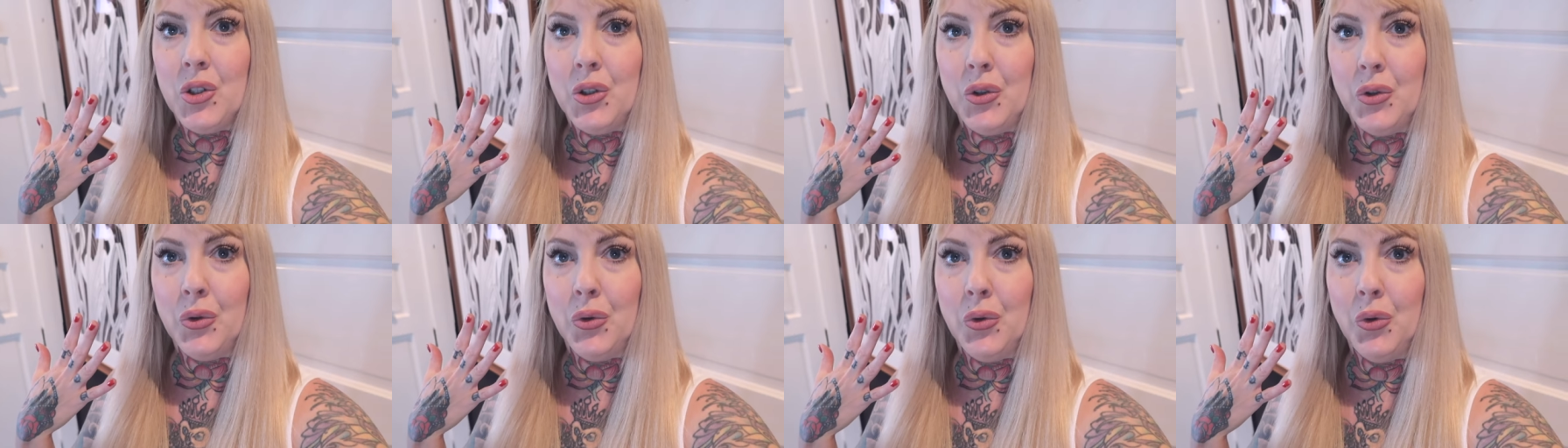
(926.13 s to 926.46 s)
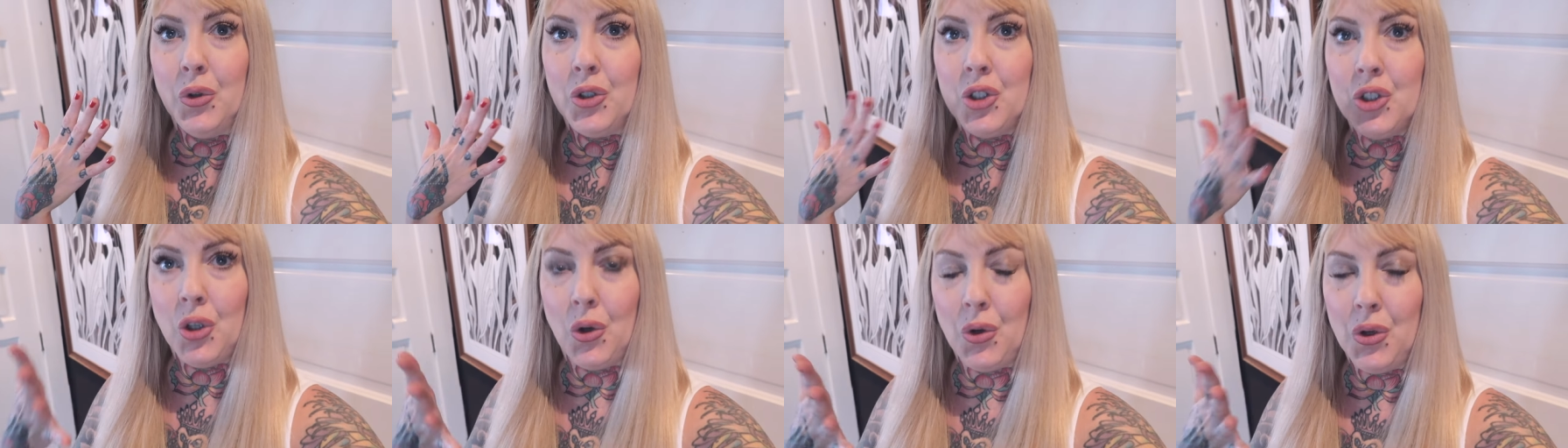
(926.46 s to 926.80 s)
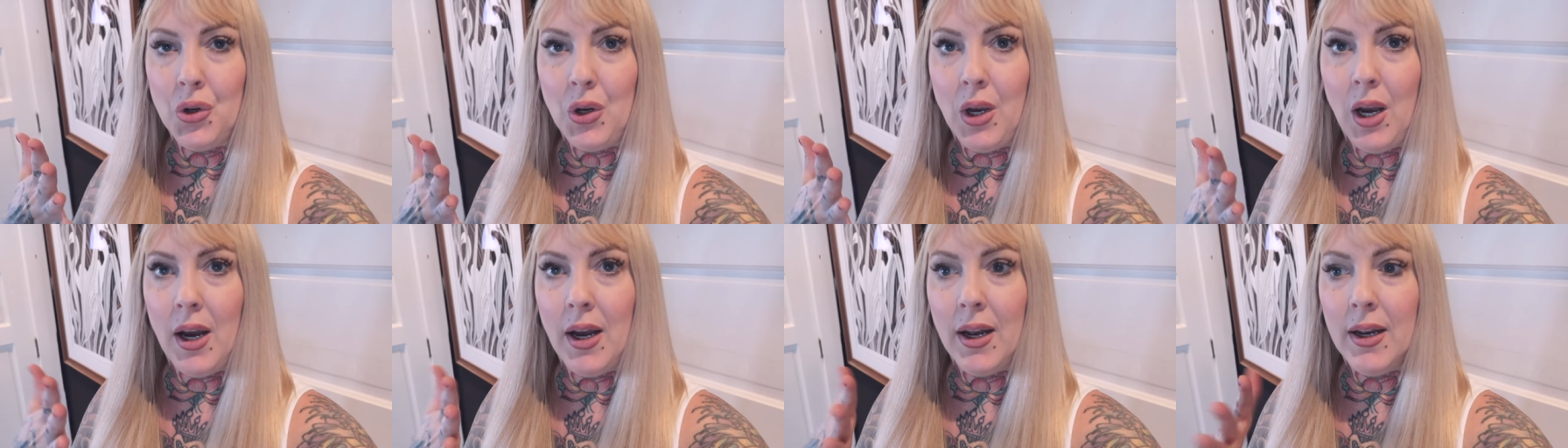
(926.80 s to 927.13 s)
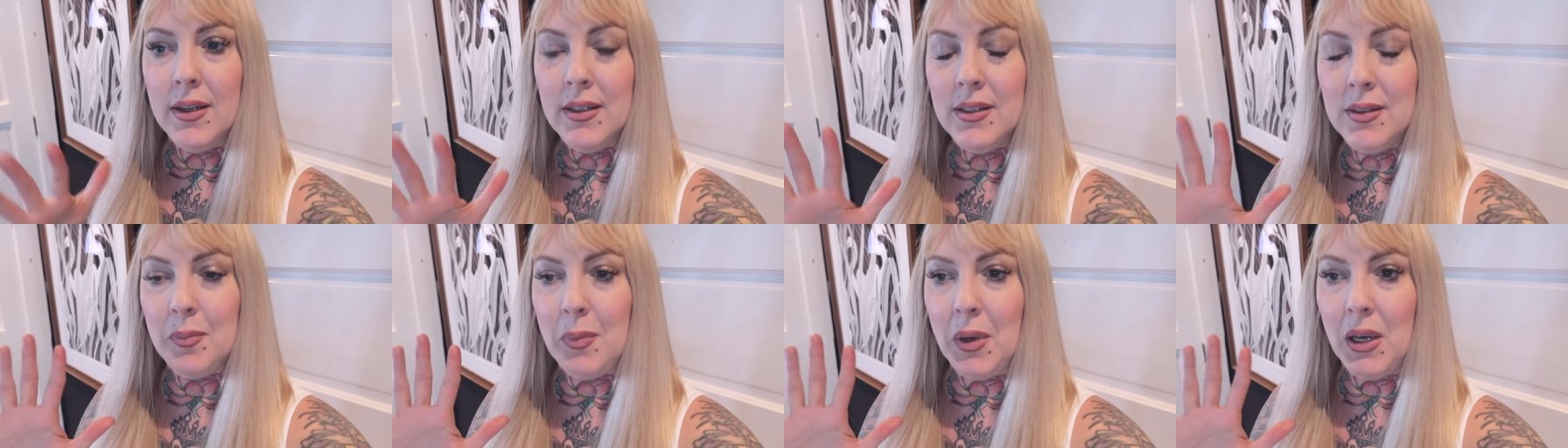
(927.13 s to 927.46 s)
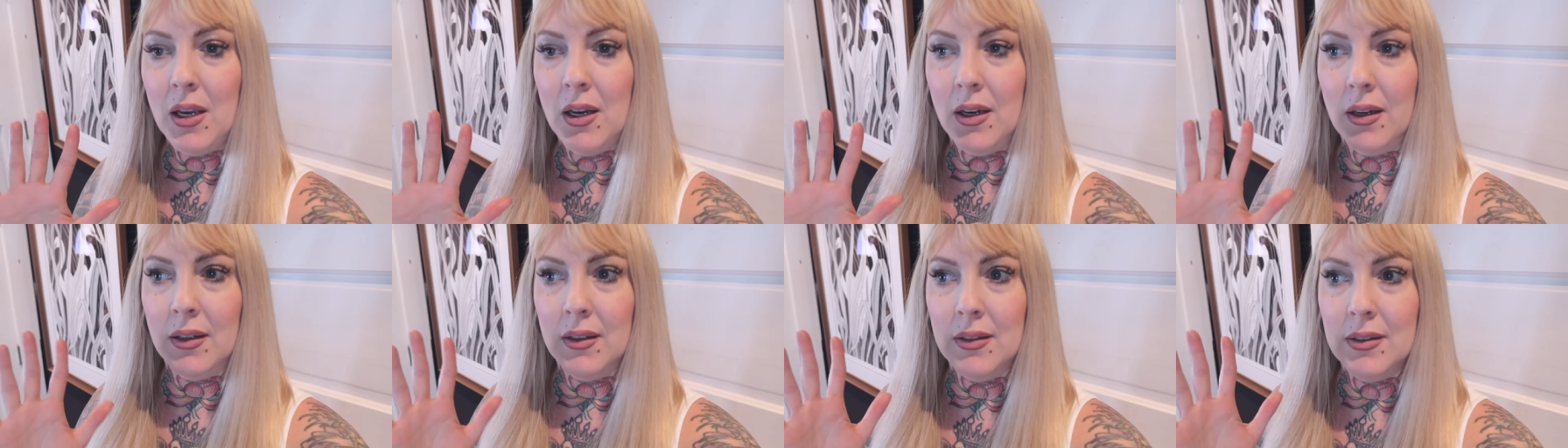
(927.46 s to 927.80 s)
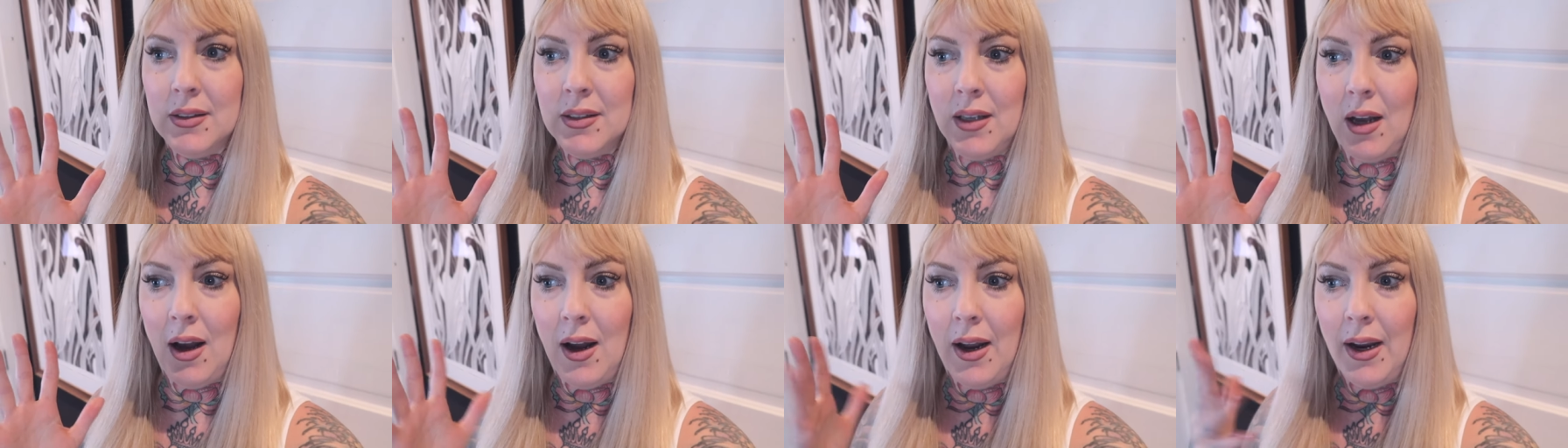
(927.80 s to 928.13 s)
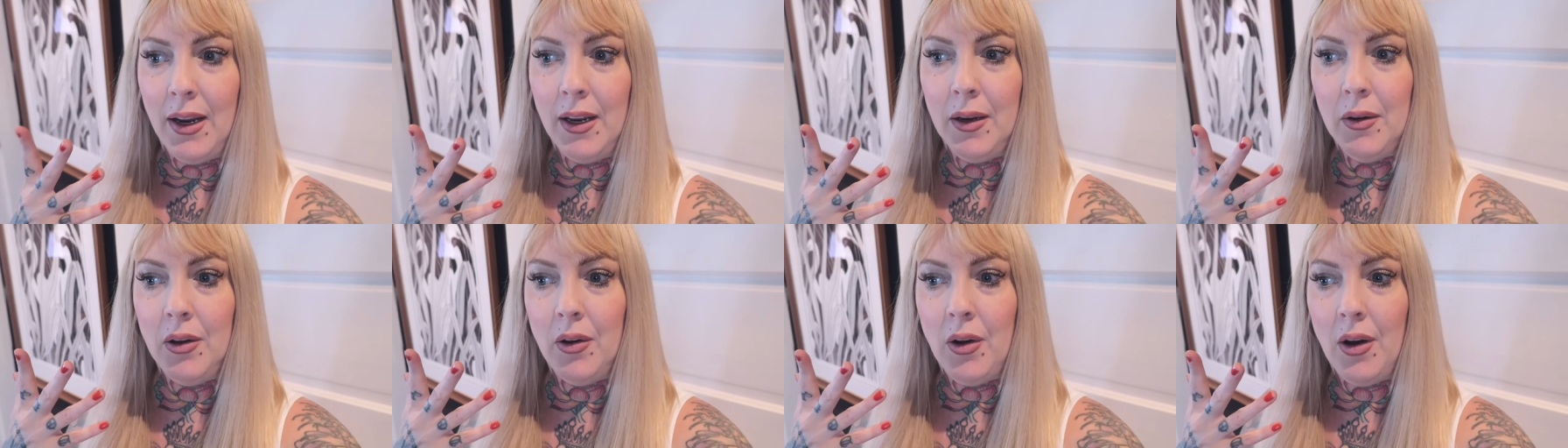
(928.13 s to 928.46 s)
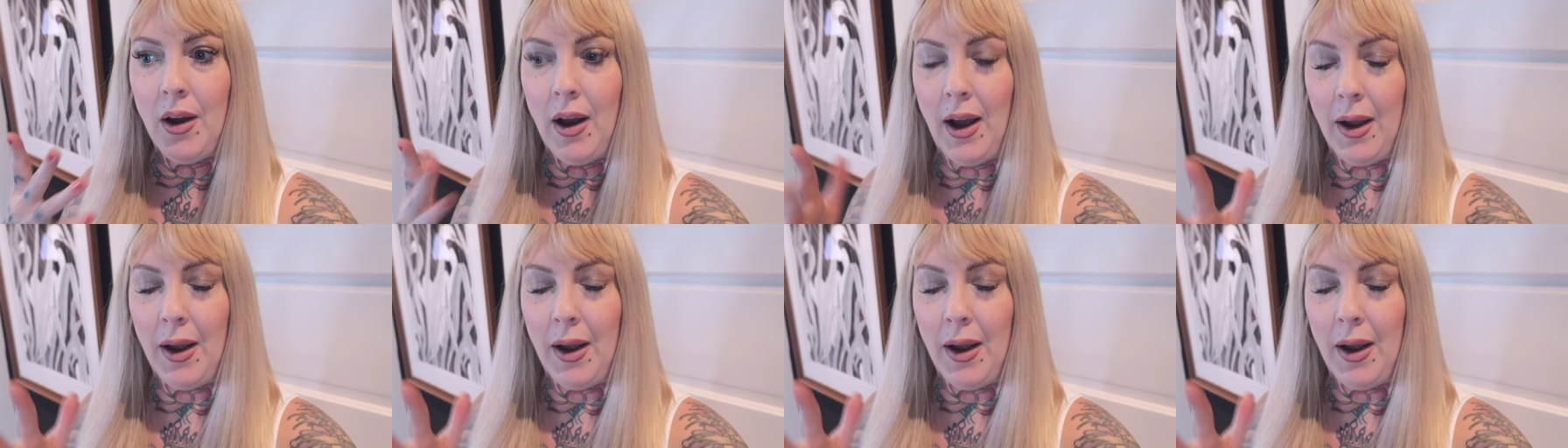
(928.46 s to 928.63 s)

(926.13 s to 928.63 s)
to show you guys because I,